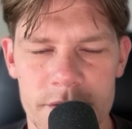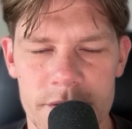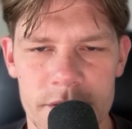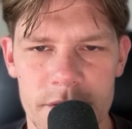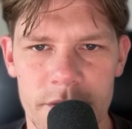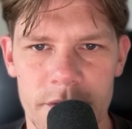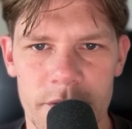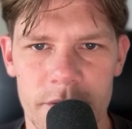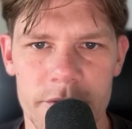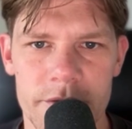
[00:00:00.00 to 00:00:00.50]

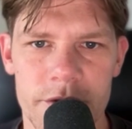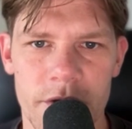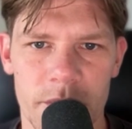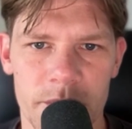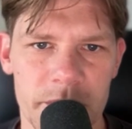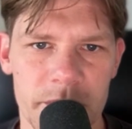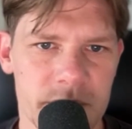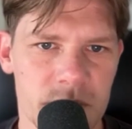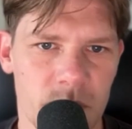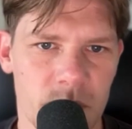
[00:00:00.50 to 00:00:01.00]
you're
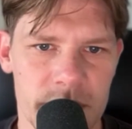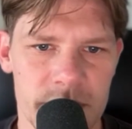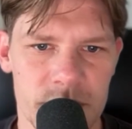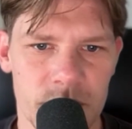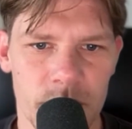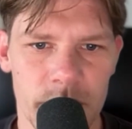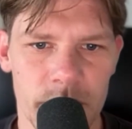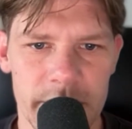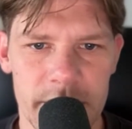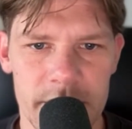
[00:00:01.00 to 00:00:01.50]
jumping twice a
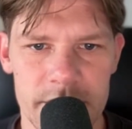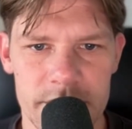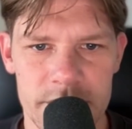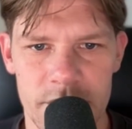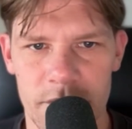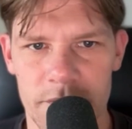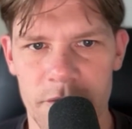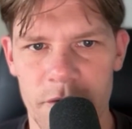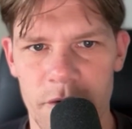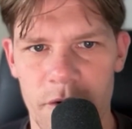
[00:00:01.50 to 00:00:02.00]
week. So
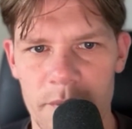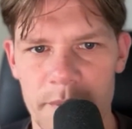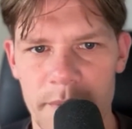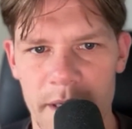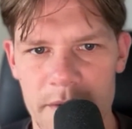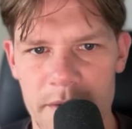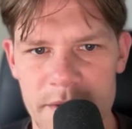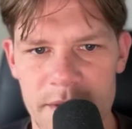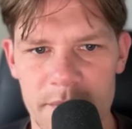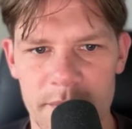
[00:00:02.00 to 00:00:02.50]
if you're not
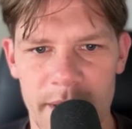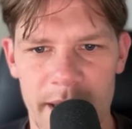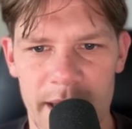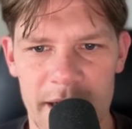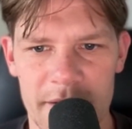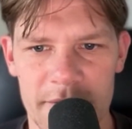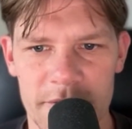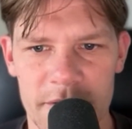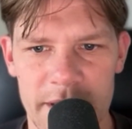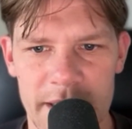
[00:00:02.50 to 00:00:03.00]
bouncing
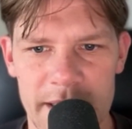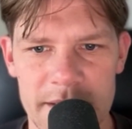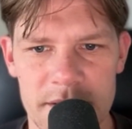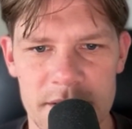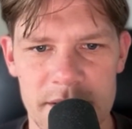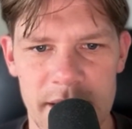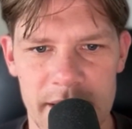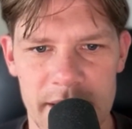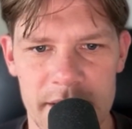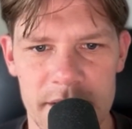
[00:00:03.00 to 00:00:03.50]
back for that
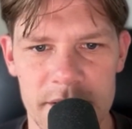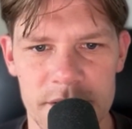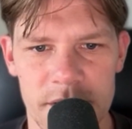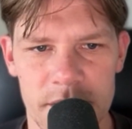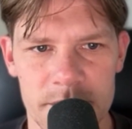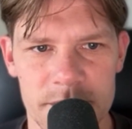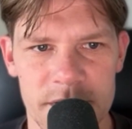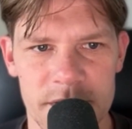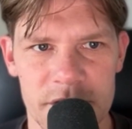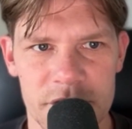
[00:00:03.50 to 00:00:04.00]
second
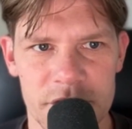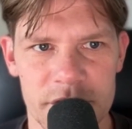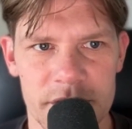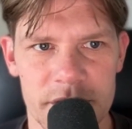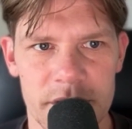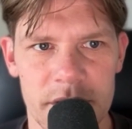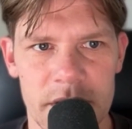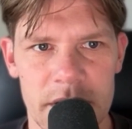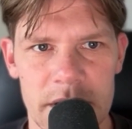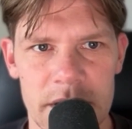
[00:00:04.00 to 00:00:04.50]
jump
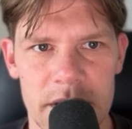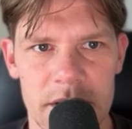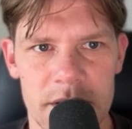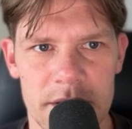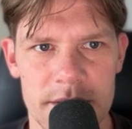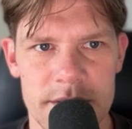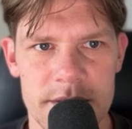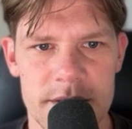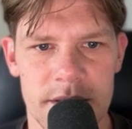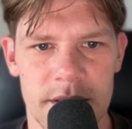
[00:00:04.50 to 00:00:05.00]
session,
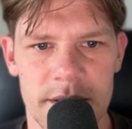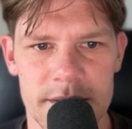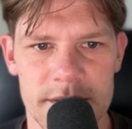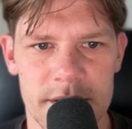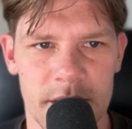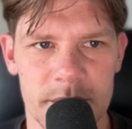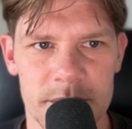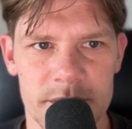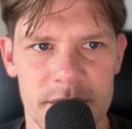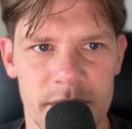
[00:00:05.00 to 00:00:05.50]
this
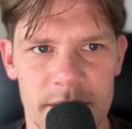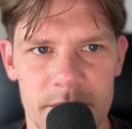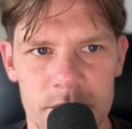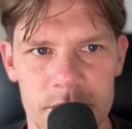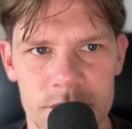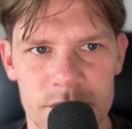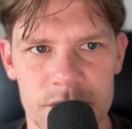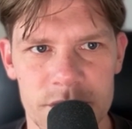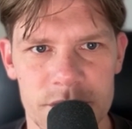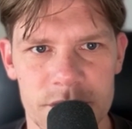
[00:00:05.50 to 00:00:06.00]
type of cycle
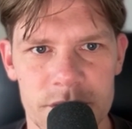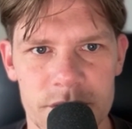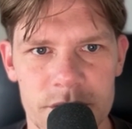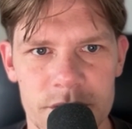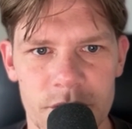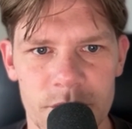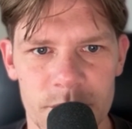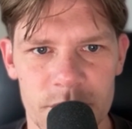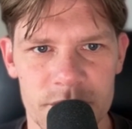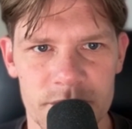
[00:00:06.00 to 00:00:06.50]
is just
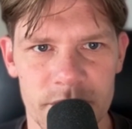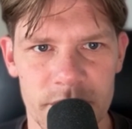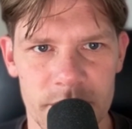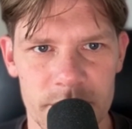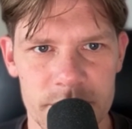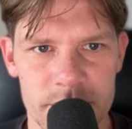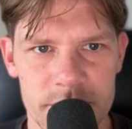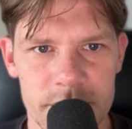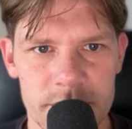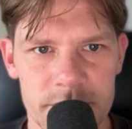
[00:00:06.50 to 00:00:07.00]
too much
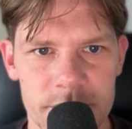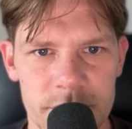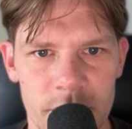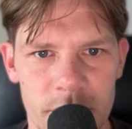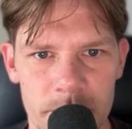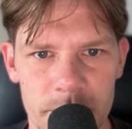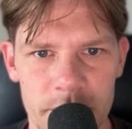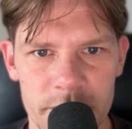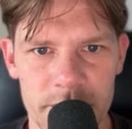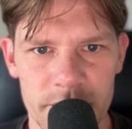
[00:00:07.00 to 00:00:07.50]
frequency of
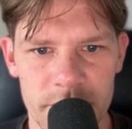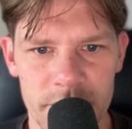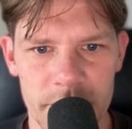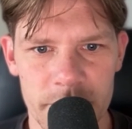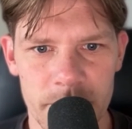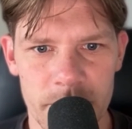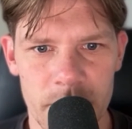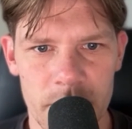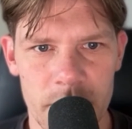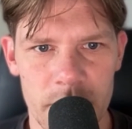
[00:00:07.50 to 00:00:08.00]
jumping for
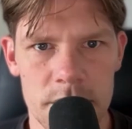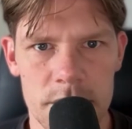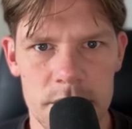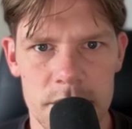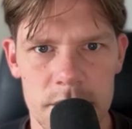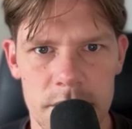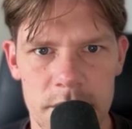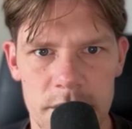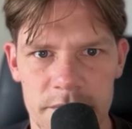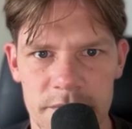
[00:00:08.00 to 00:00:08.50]
you
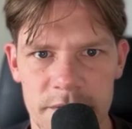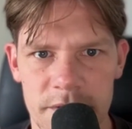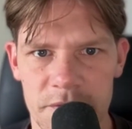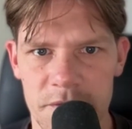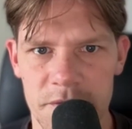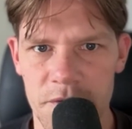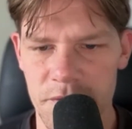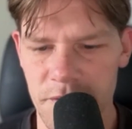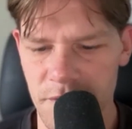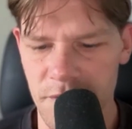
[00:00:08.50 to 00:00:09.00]
if
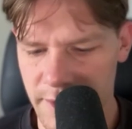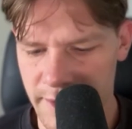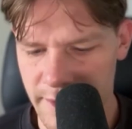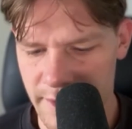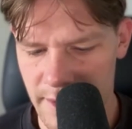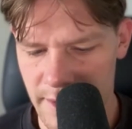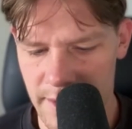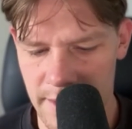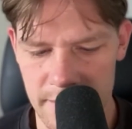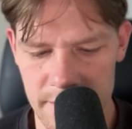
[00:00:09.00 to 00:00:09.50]
you feel like
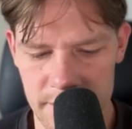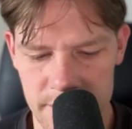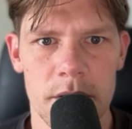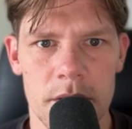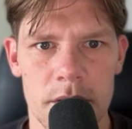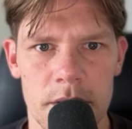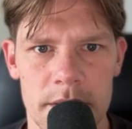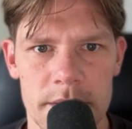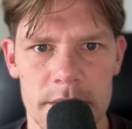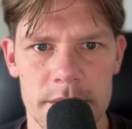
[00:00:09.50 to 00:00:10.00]
that.
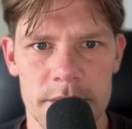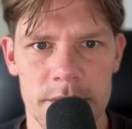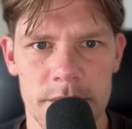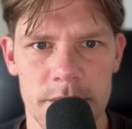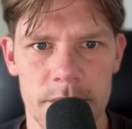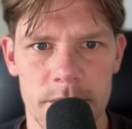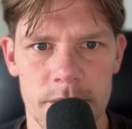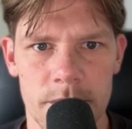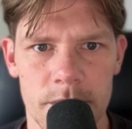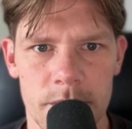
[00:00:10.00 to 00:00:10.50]
Let's
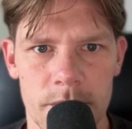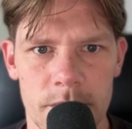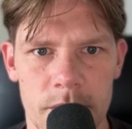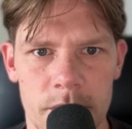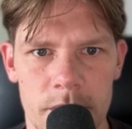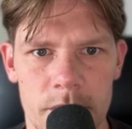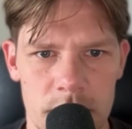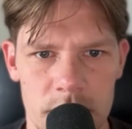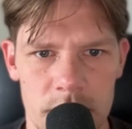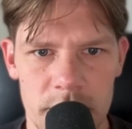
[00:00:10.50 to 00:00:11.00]

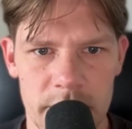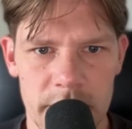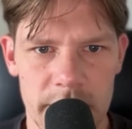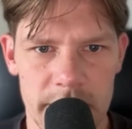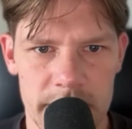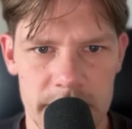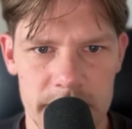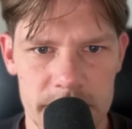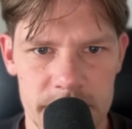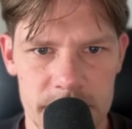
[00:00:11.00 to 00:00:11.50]
do
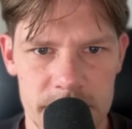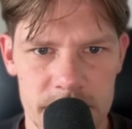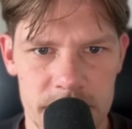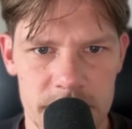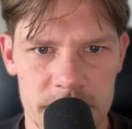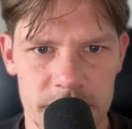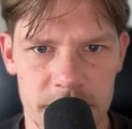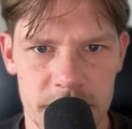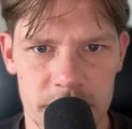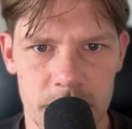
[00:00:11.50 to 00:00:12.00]
this
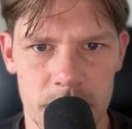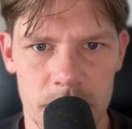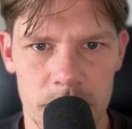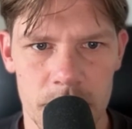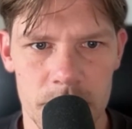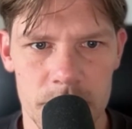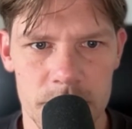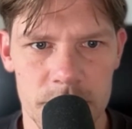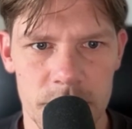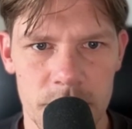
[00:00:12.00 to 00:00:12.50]
for
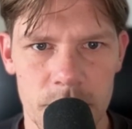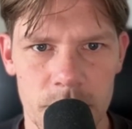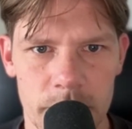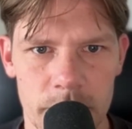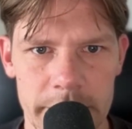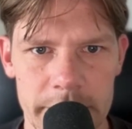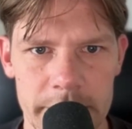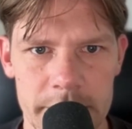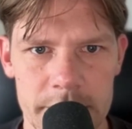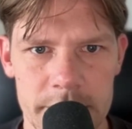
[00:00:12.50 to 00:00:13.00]
2
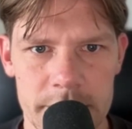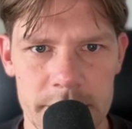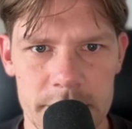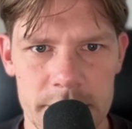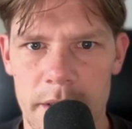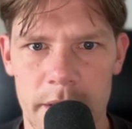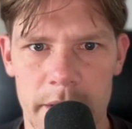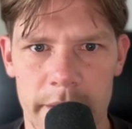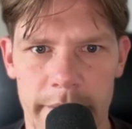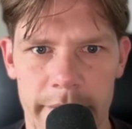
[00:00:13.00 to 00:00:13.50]
weeks.
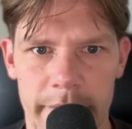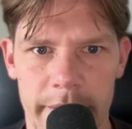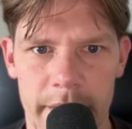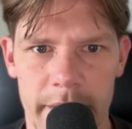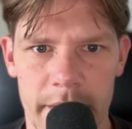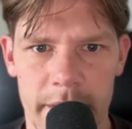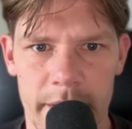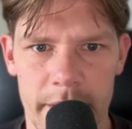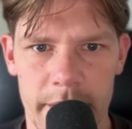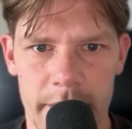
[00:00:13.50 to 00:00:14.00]
And
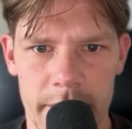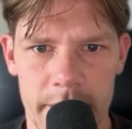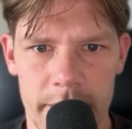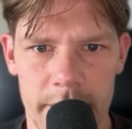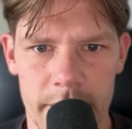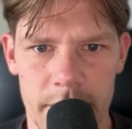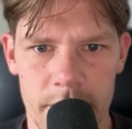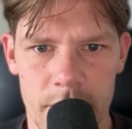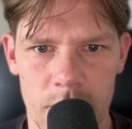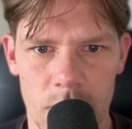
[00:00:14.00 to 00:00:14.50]

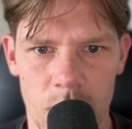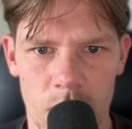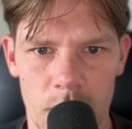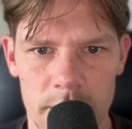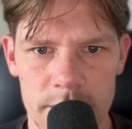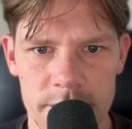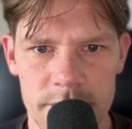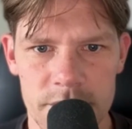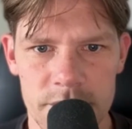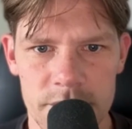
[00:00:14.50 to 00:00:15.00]
then
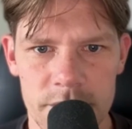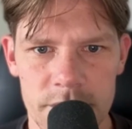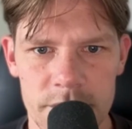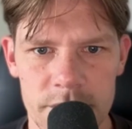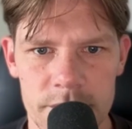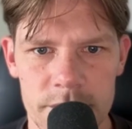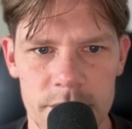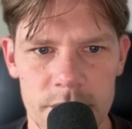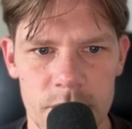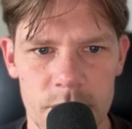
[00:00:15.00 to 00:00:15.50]
once you do
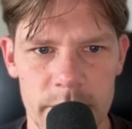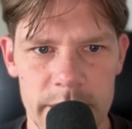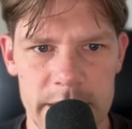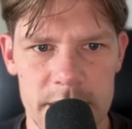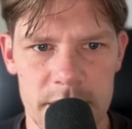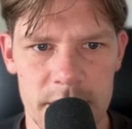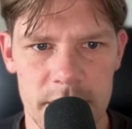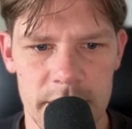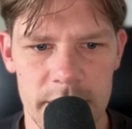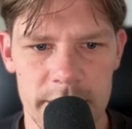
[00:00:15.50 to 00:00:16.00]
2
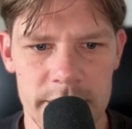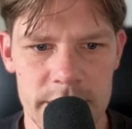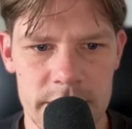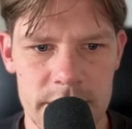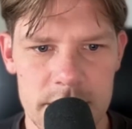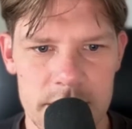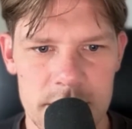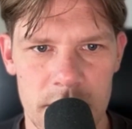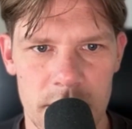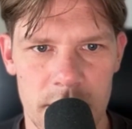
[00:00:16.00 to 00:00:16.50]
weeks of
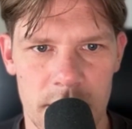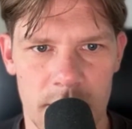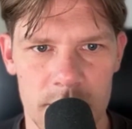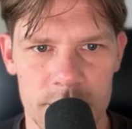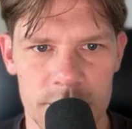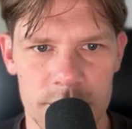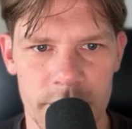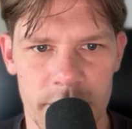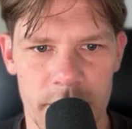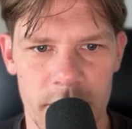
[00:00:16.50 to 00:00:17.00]
this, I
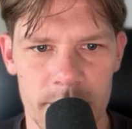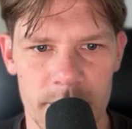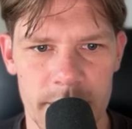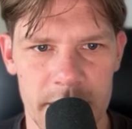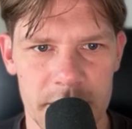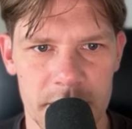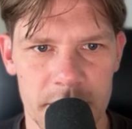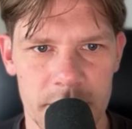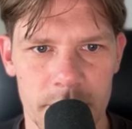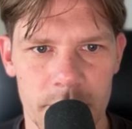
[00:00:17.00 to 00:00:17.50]
want you to come
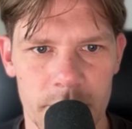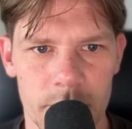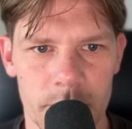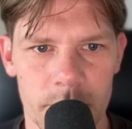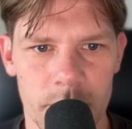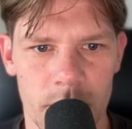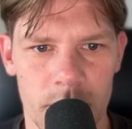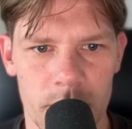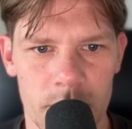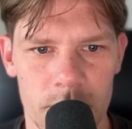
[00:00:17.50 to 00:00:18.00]
back to the group
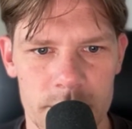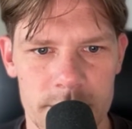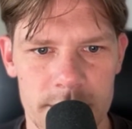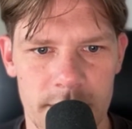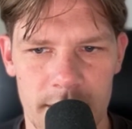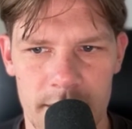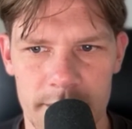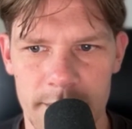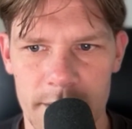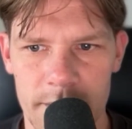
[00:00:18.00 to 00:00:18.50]
call and we'll
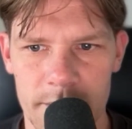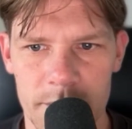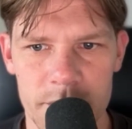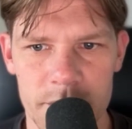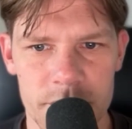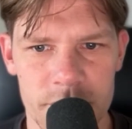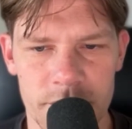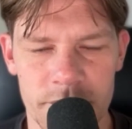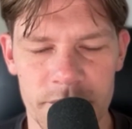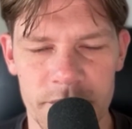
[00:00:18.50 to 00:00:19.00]
talk about it, but
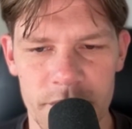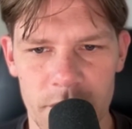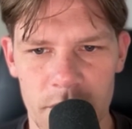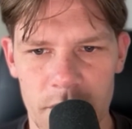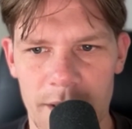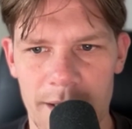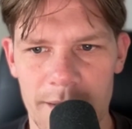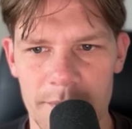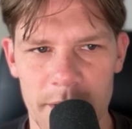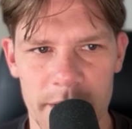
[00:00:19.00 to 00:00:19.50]
you should feel a
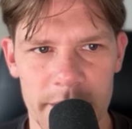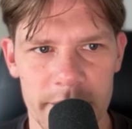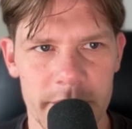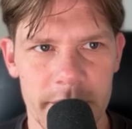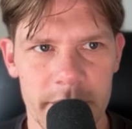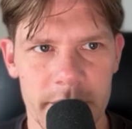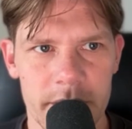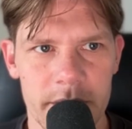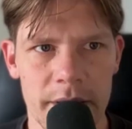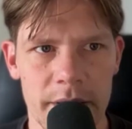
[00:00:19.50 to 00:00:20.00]
lot
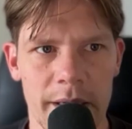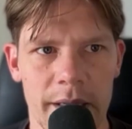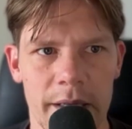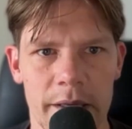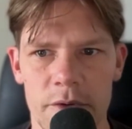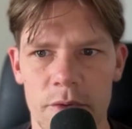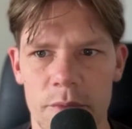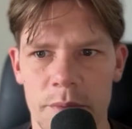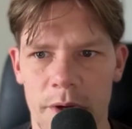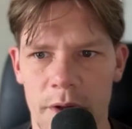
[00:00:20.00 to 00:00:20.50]
better. And
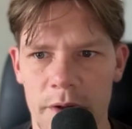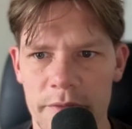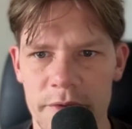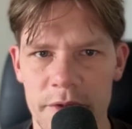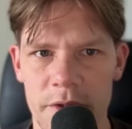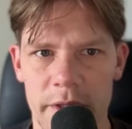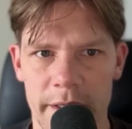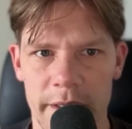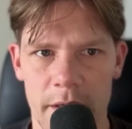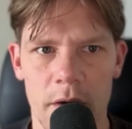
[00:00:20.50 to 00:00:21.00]
you'll probably
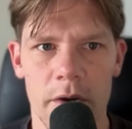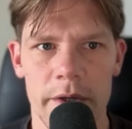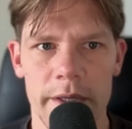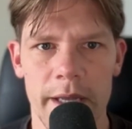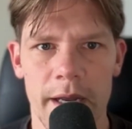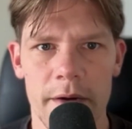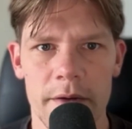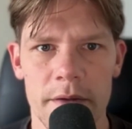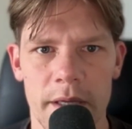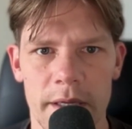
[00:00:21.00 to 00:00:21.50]
feel like, oh
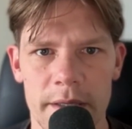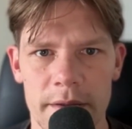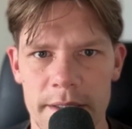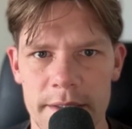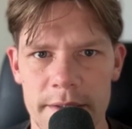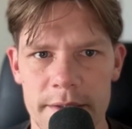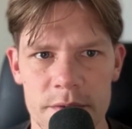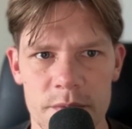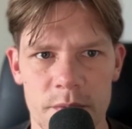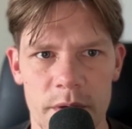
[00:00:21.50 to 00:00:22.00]
yeah, I like
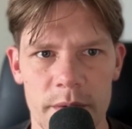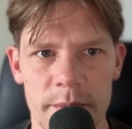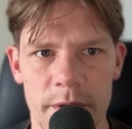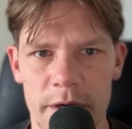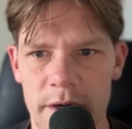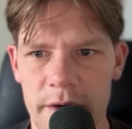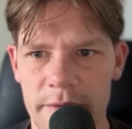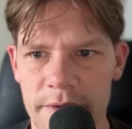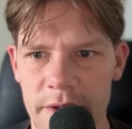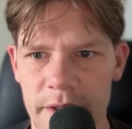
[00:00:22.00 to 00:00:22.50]
this way
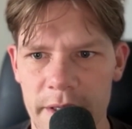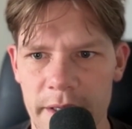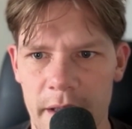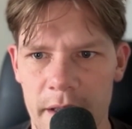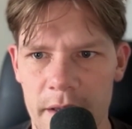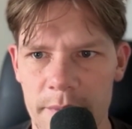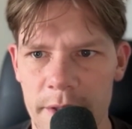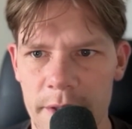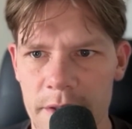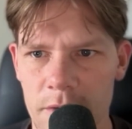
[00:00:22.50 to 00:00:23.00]
better. I feel like I
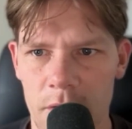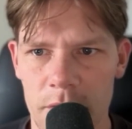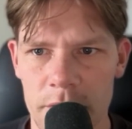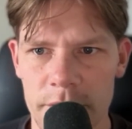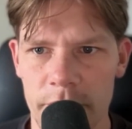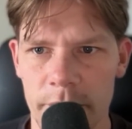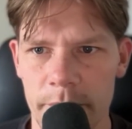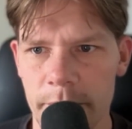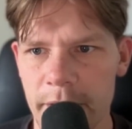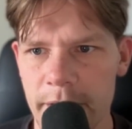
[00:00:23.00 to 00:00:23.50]
can make
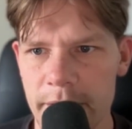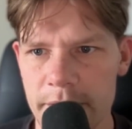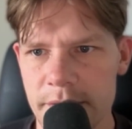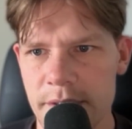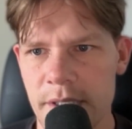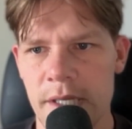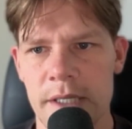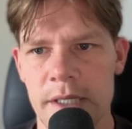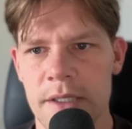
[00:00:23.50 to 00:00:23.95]
long-term gains.